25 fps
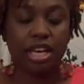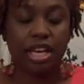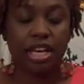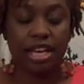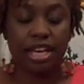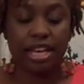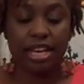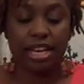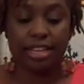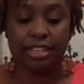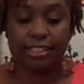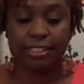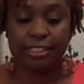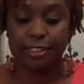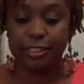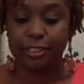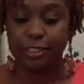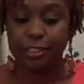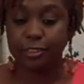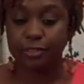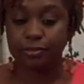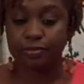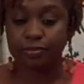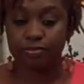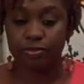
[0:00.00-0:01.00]
Um,
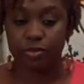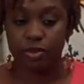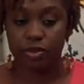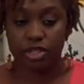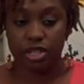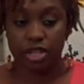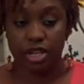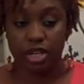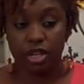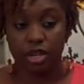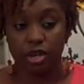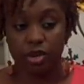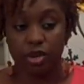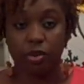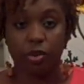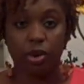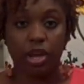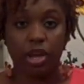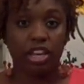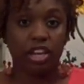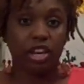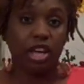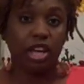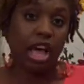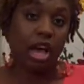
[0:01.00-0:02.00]
so
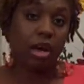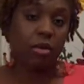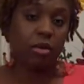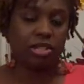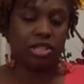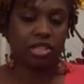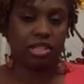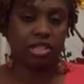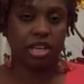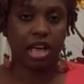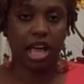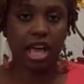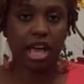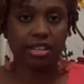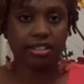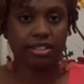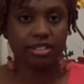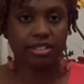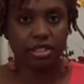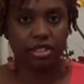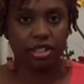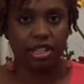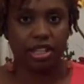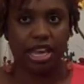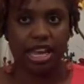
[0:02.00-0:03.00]
you know, I was
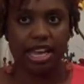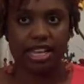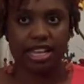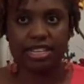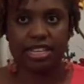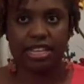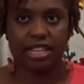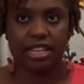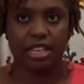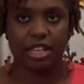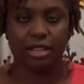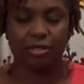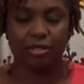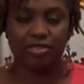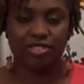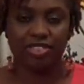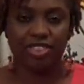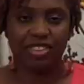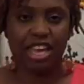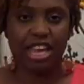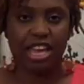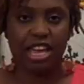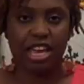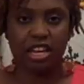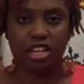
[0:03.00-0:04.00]
constantly asking them for
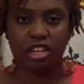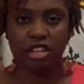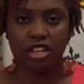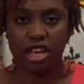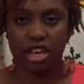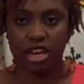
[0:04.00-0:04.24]
that.